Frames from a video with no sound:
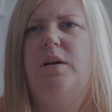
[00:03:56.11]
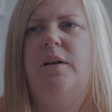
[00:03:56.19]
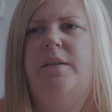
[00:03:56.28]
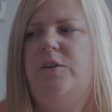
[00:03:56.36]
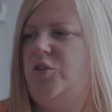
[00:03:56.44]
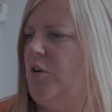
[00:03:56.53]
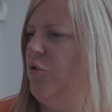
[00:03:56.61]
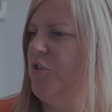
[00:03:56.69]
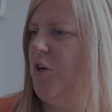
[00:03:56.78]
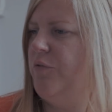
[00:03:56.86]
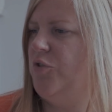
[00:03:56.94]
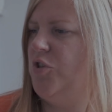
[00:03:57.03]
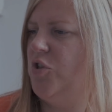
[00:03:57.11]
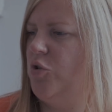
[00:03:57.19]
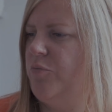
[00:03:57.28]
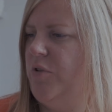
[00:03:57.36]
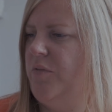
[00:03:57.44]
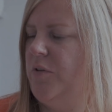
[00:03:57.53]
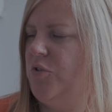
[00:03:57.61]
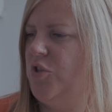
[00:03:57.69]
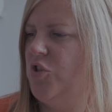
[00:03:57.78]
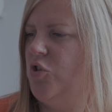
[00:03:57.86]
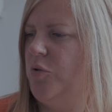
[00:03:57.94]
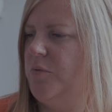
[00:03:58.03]
And then I looked over and she stopped breathing.
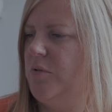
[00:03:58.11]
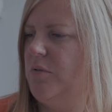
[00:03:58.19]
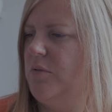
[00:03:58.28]
She stopped.